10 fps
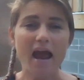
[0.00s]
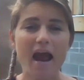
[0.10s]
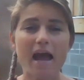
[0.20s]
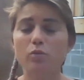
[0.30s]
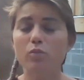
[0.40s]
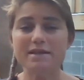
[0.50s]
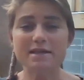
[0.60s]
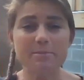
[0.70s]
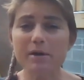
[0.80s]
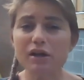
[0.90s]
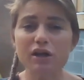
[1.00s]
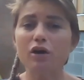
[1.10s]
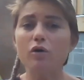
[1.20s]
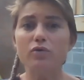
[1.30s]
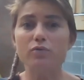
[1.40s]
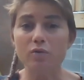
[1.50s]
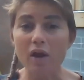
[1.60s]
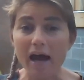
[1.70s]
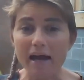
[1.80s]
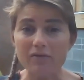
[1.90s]
And we typically go through
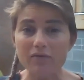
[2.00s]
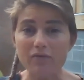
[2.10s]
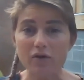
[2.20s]
life